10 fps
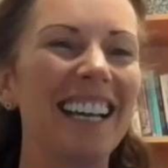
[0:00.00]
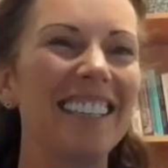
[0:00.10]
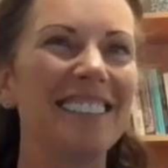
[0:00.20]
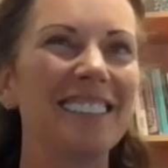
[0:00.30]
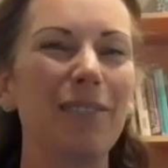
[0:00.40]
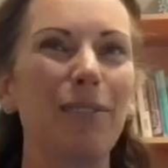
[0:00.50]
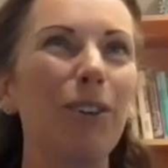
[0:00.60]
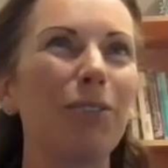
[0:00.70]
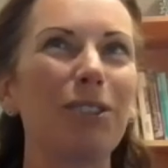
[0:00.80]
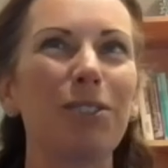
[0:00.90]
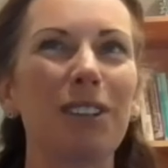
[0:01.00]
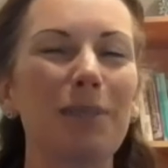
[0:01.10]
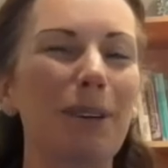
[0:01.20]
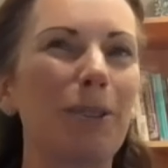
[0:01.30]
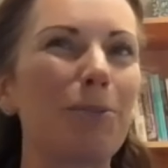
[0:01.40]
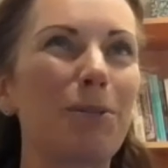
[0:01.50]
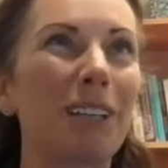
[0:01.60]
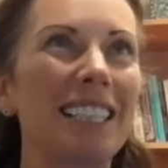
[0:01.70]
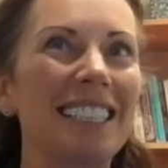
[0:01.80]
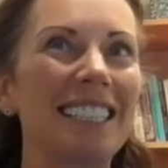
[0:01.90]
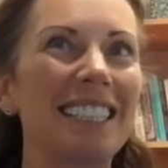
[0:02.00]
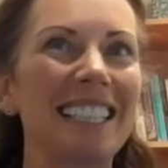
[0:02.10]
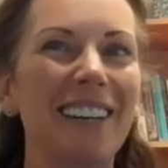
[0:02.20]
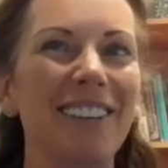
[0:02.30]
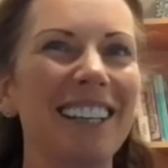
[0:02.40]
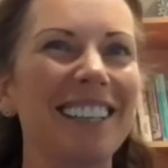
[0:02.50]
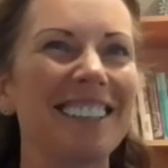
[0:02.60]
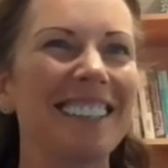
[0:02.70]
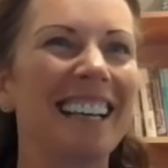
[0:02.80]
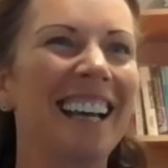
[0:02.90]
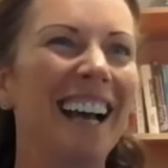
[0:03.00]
and all of a sudden it becomes really serious